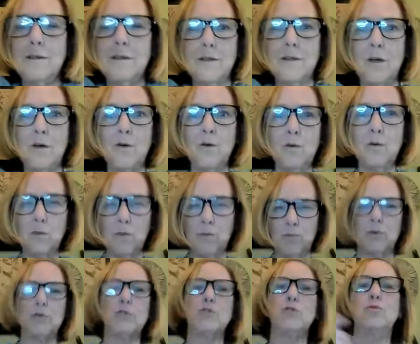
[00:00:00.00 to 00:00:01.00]
so.
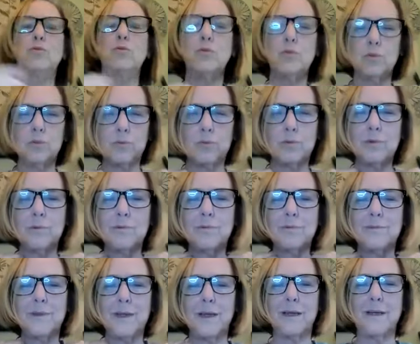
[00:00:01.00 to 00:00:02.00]

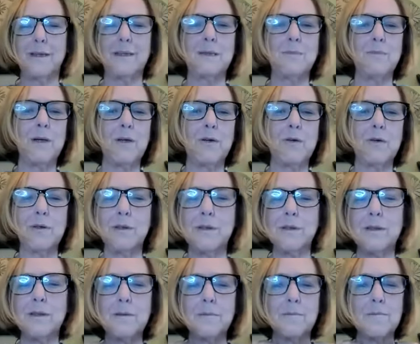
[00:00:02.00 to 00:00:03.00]
Yeah, it is better,
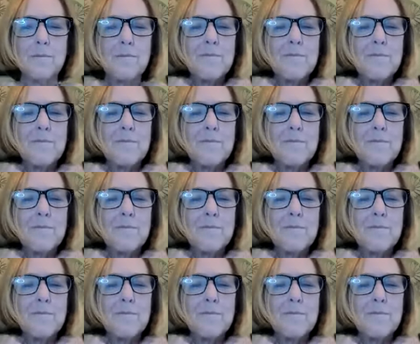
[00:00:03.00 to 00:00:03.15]
isn't it?